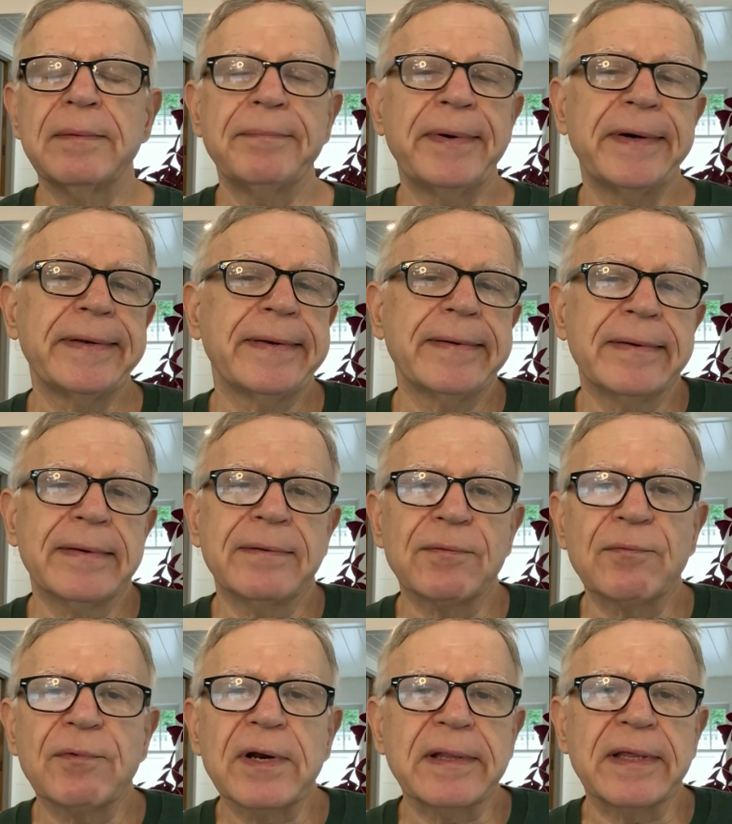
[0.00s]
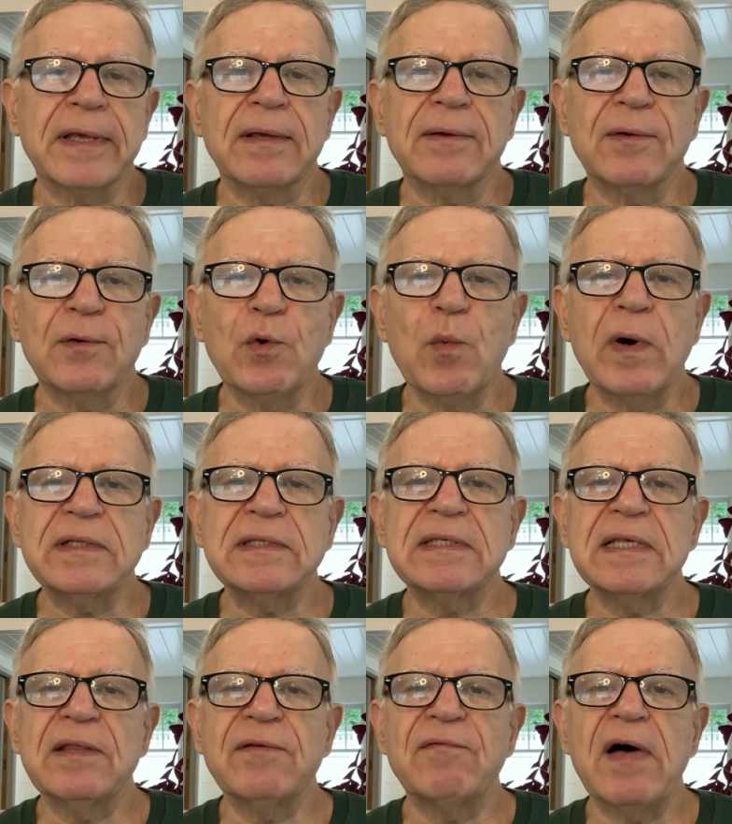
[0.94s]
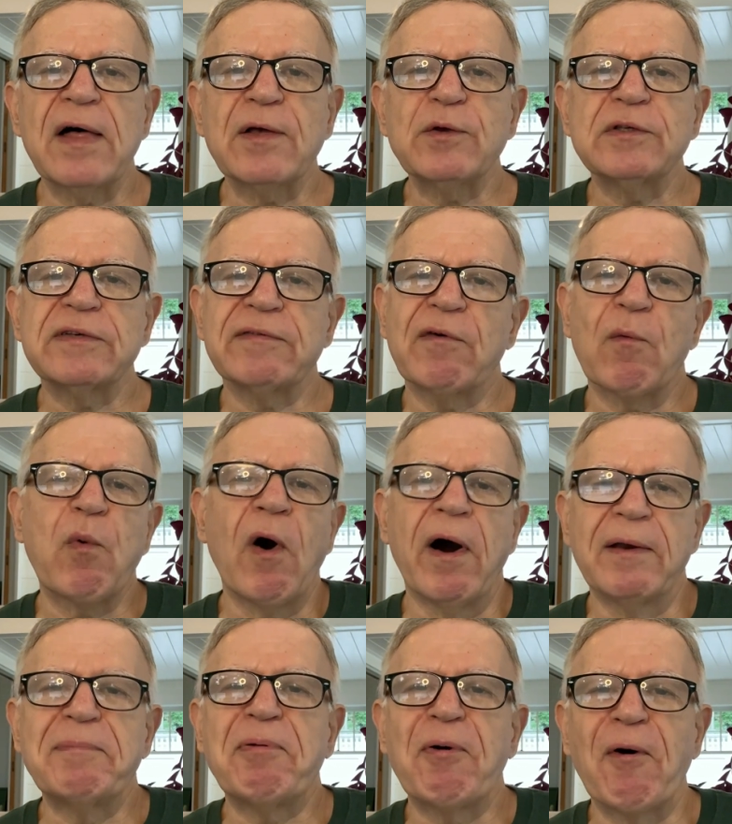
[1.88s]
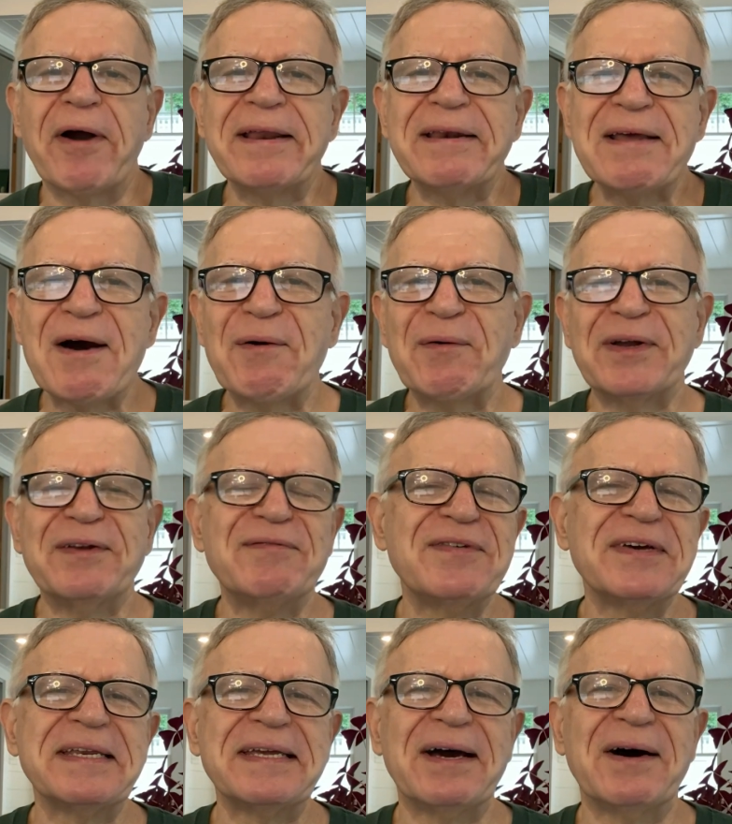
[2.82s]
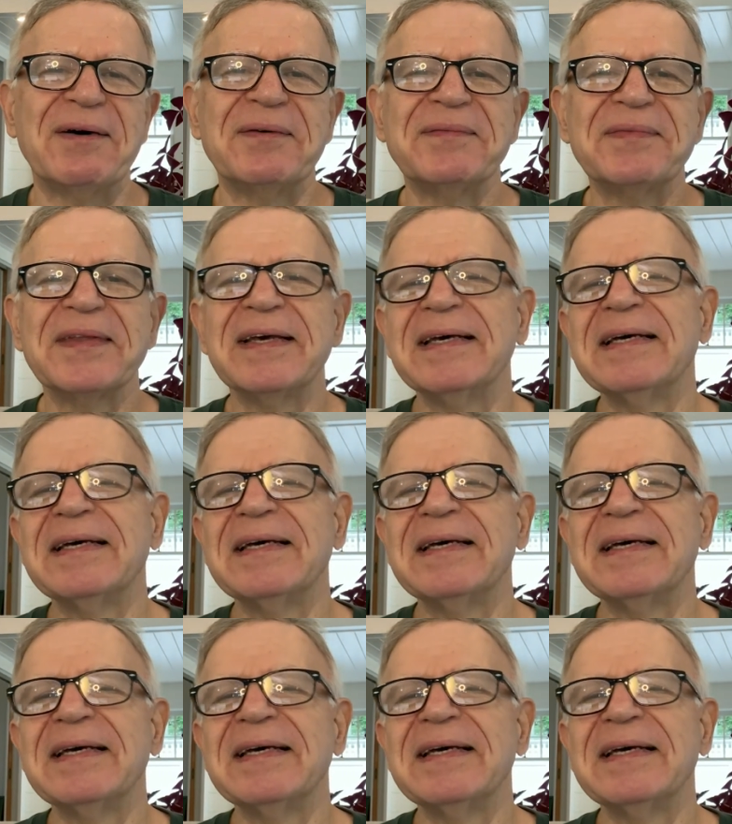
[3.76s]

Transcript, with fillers: but really, who wants to see the values of a 1.0 in a video?